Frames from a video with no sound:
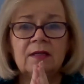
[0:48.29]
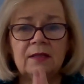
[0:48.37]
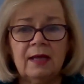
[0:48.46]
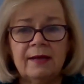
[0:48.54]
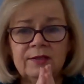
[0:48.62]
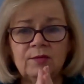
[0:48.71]

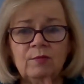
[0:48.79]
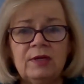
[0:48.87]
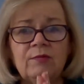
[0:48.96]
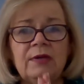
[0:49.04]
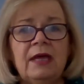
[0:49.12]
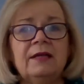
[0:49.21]
Last
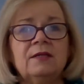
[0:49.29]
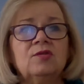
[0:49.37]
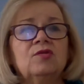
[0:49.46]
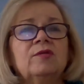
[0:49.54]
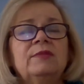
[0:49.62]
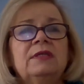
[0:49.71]
week we had a
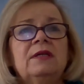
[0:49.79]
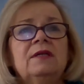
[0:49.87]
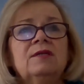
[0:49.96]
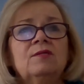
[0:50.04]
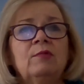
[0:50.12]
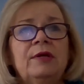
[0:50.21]

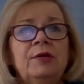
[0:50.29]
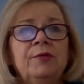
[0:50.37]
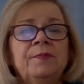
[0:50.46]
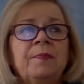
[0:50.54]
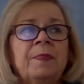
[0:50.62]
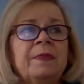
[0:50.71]
circumstance where